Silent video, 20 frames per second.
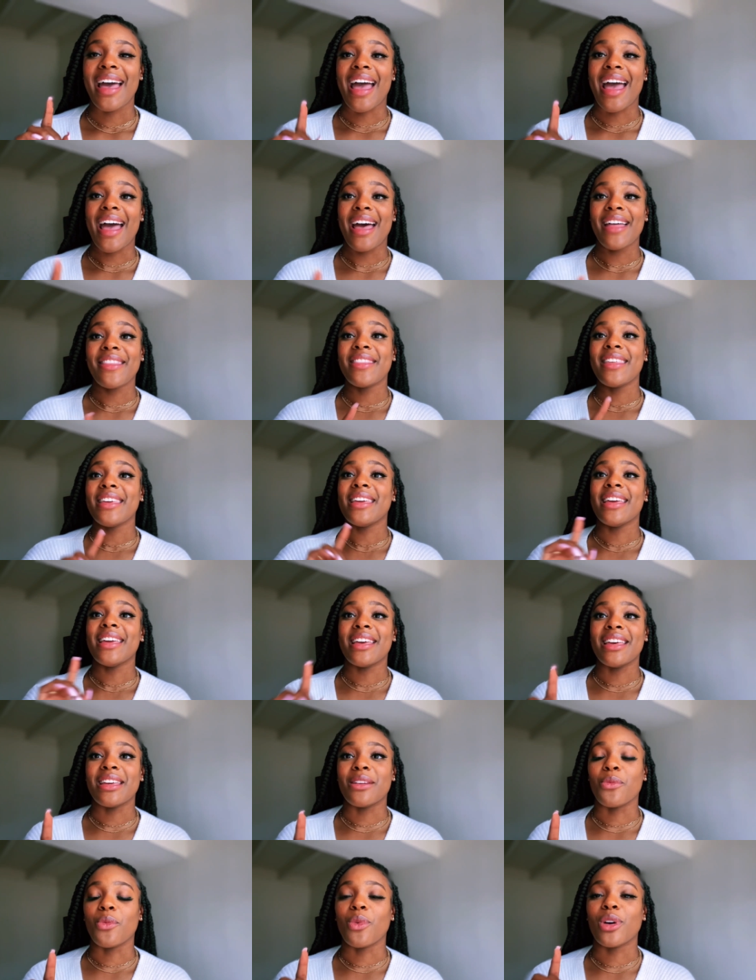At the
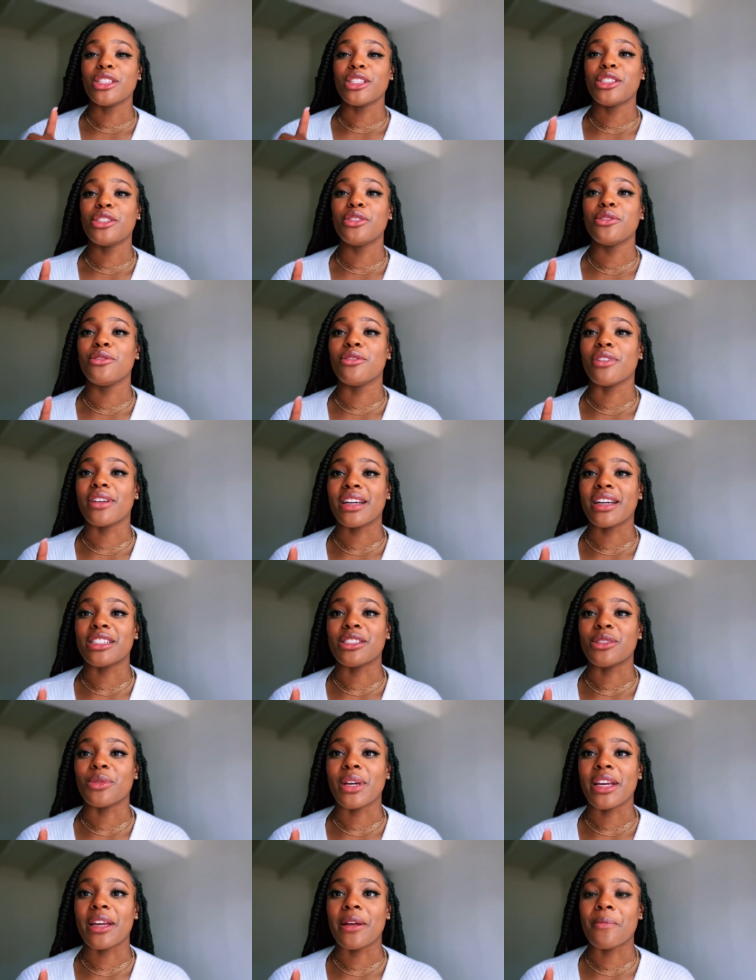end, once you
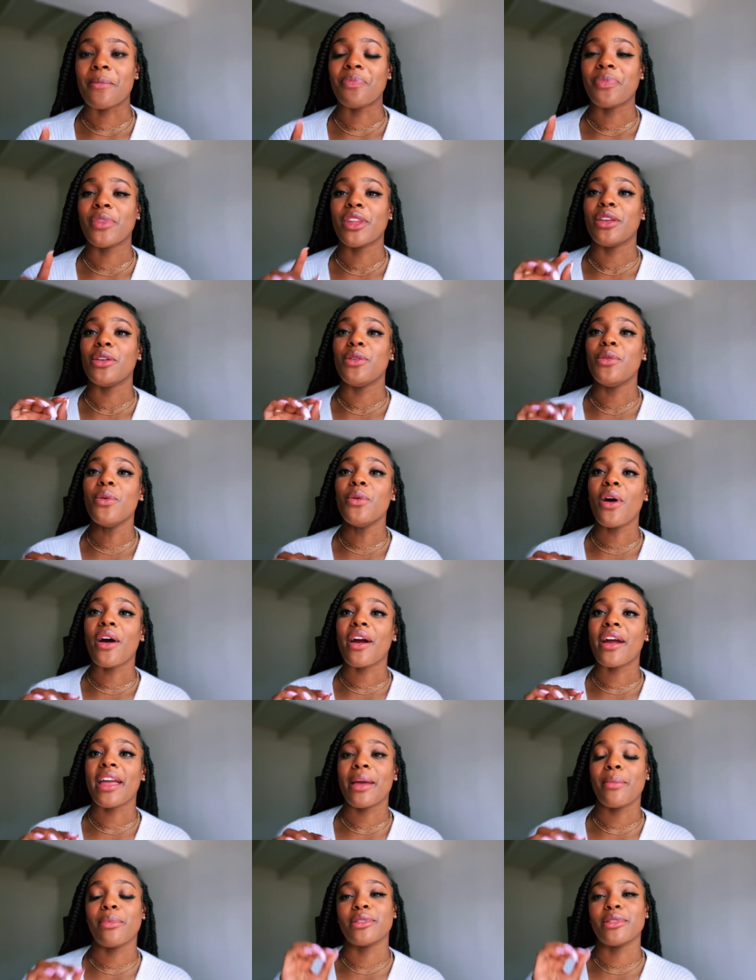graduate, you are
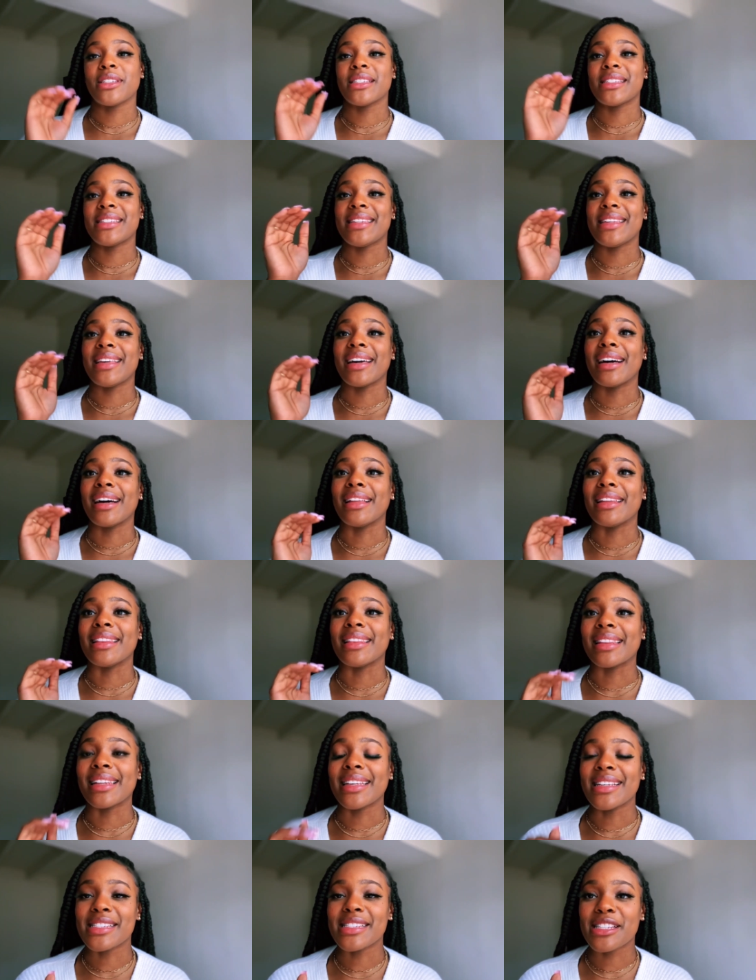able to see a
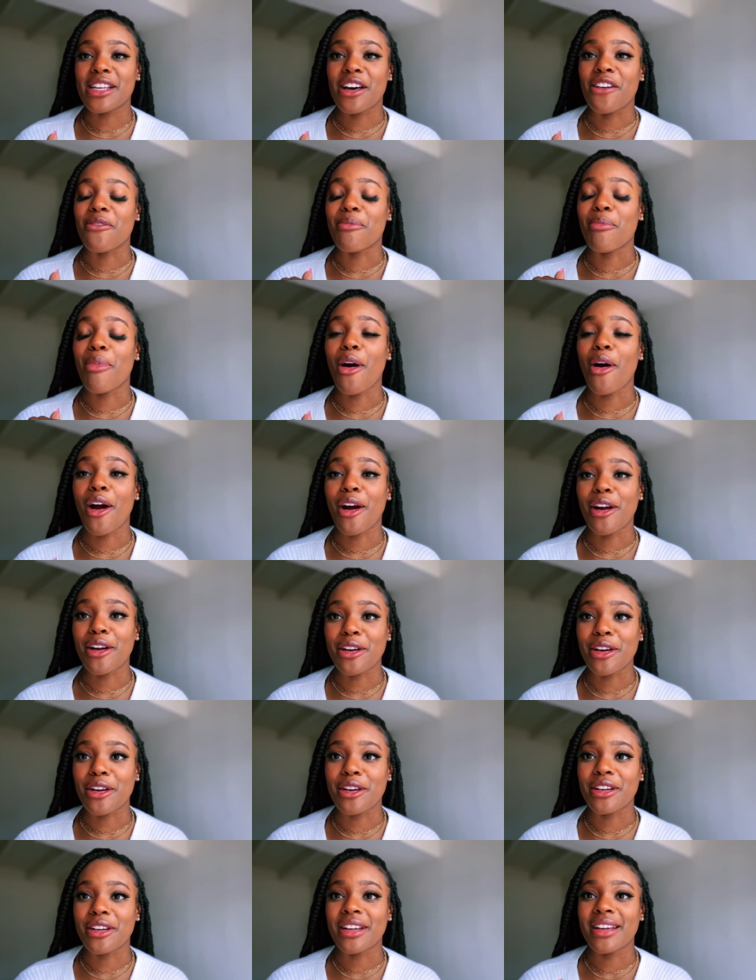list of
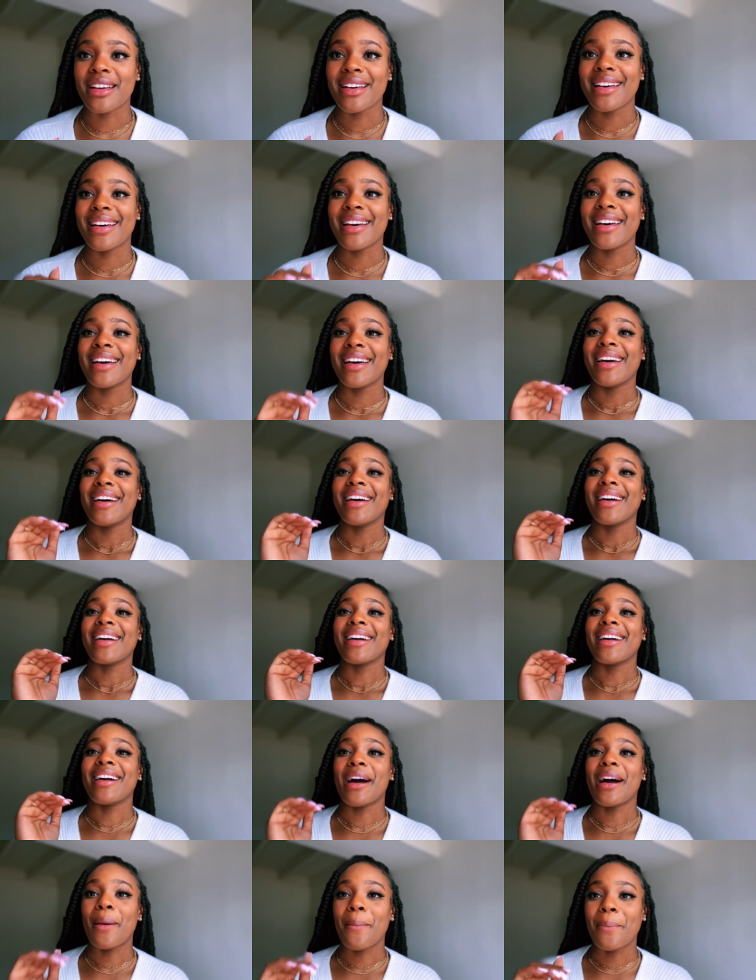partnered
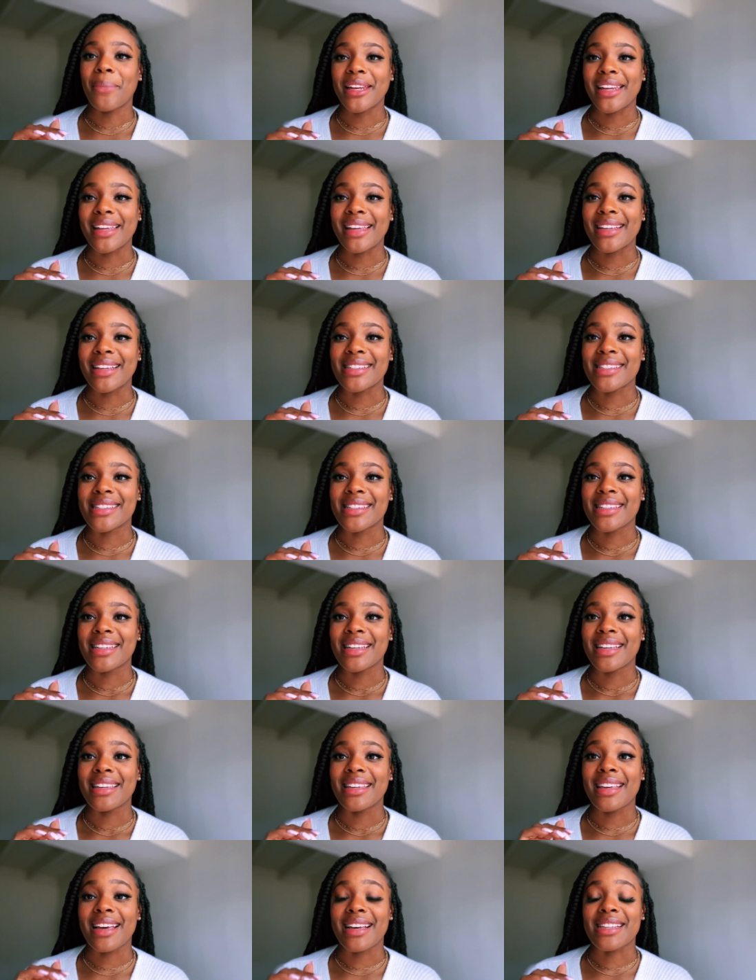companies.
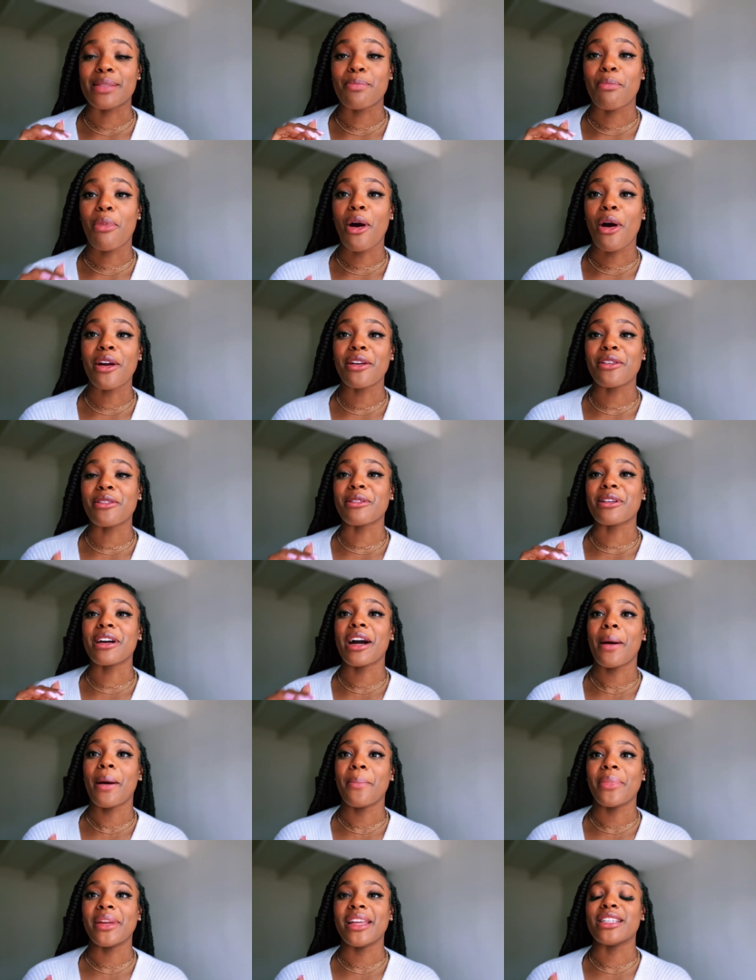Yes, partner
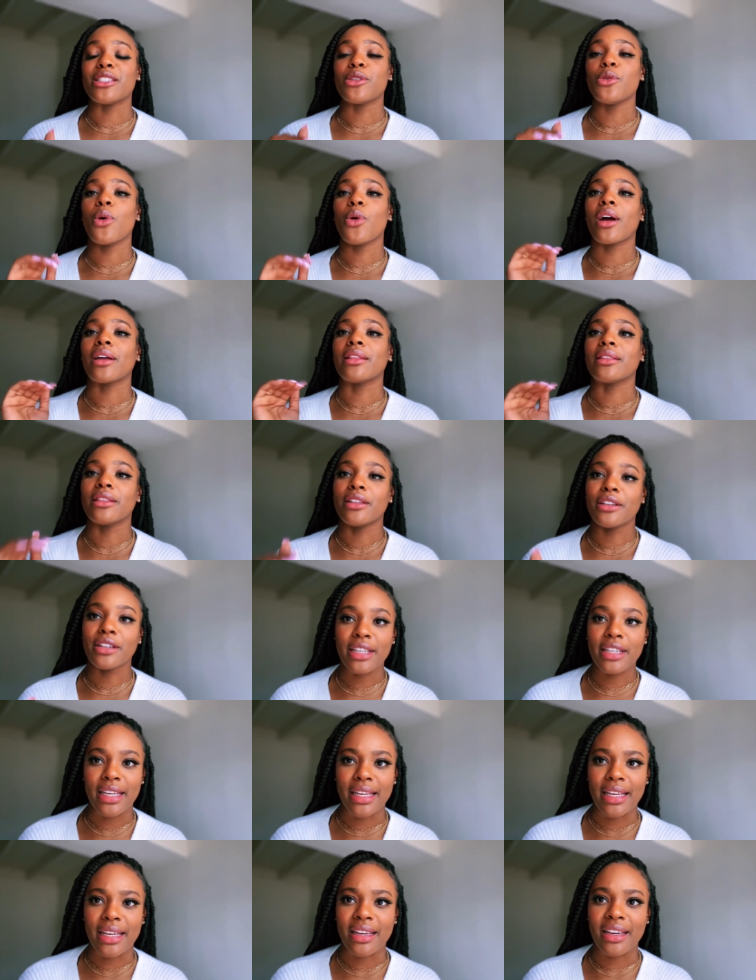companies who are
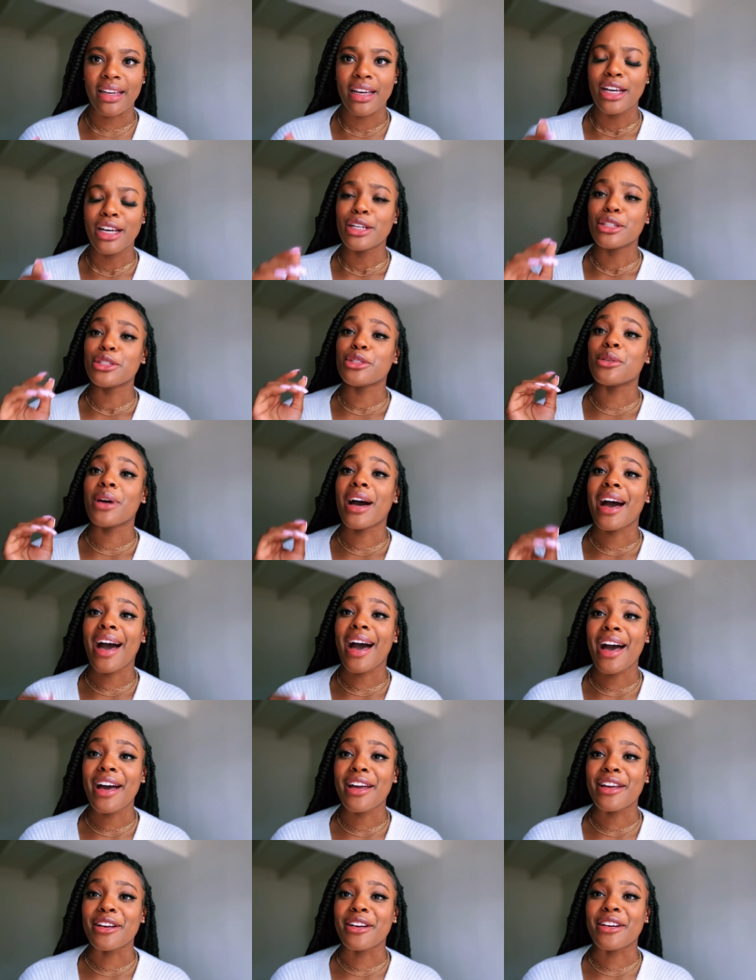looking to
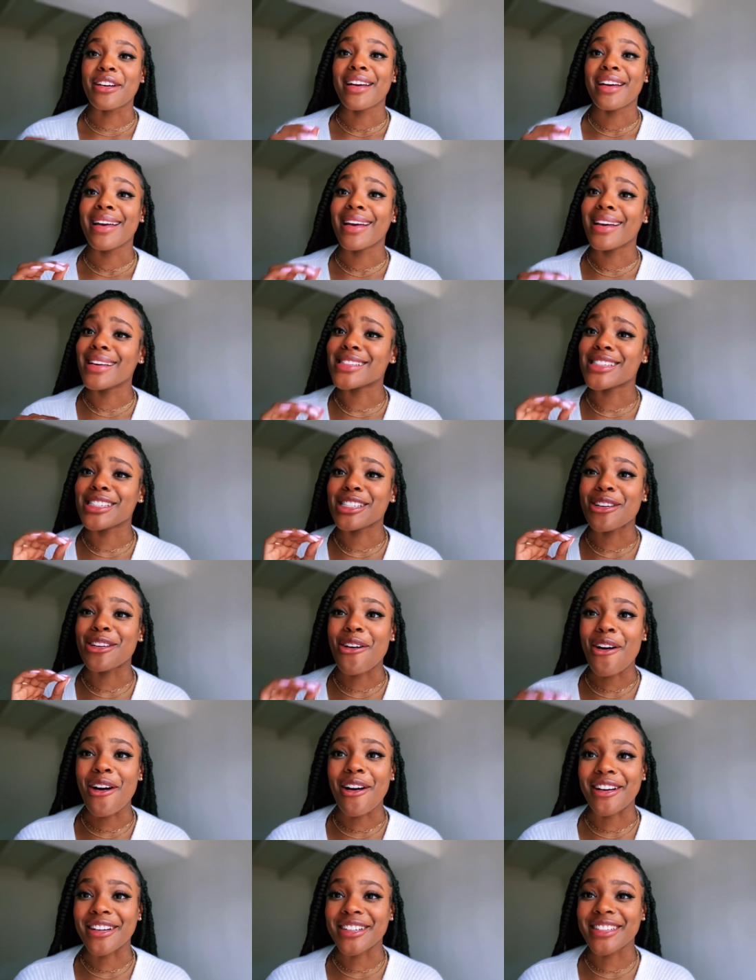hire S D
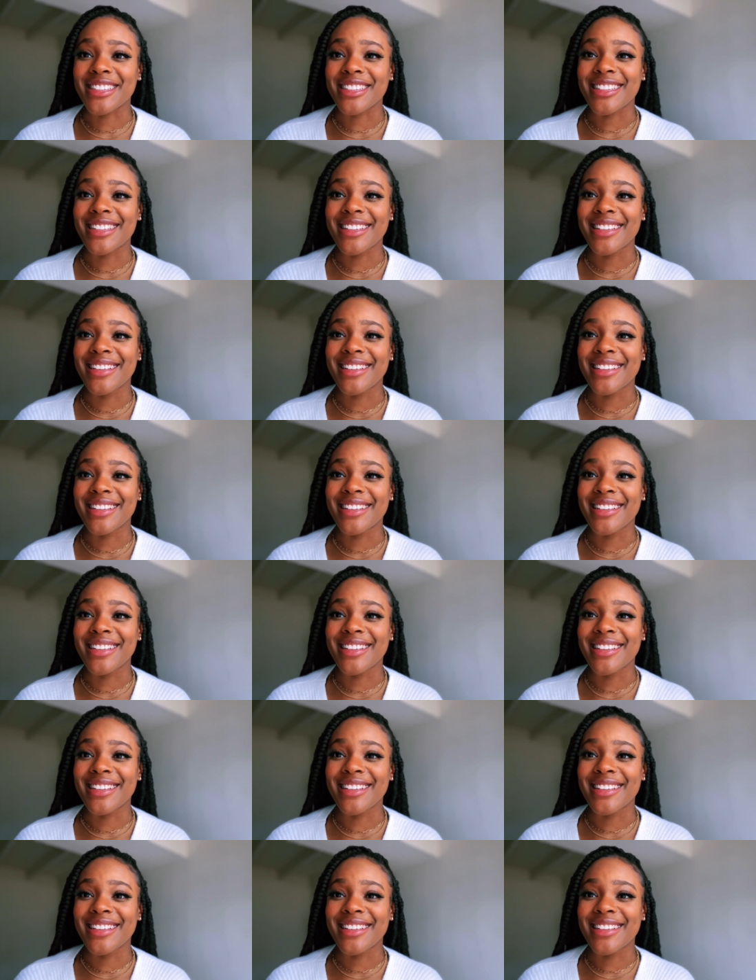Rs.